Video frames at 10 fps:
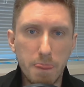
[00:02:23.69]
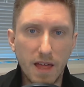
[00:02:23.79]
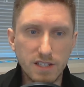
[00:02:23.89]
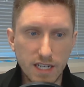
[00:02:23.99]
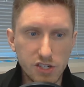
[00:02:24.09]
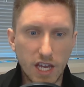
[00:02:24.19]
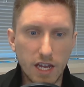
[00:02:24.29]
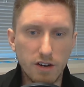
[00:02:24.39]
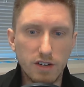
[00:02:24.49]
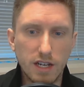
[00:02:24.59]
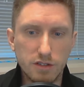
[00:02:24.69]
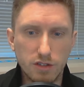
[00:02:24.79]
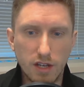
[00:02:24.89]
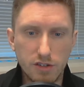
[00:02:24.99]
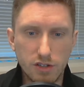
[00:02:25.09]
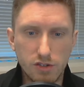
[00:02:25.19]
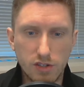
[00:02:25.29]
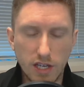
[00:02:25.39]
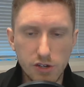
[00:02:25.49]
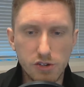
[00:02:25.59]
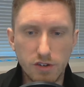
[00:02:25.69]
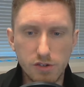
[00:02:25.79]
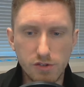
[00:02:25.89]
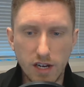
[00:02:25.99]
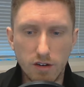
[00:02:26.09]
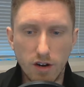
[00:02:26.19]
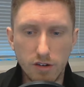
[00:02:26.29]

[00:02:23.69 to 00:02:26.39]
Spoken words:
As an educator and as a teacher and a trainer,